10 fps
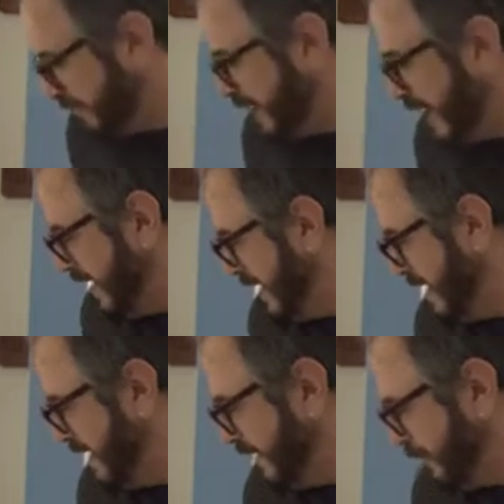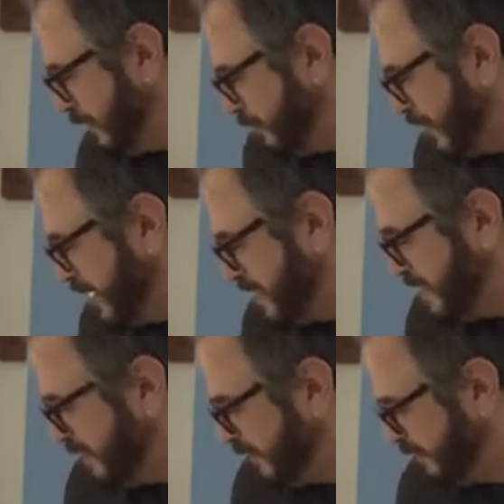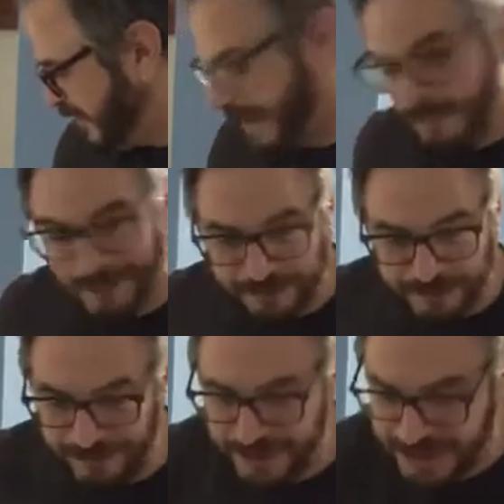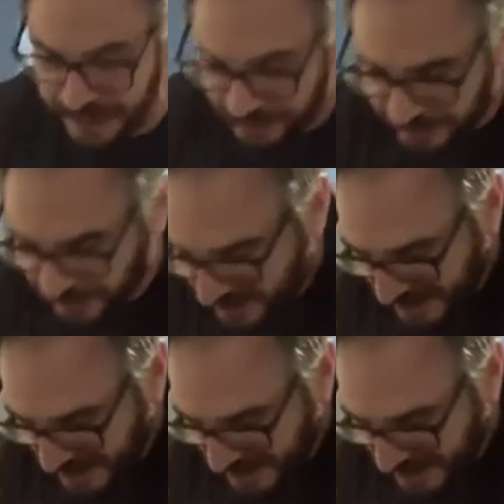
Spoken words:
not a Greek tragedy, but is a game about flipping checkers.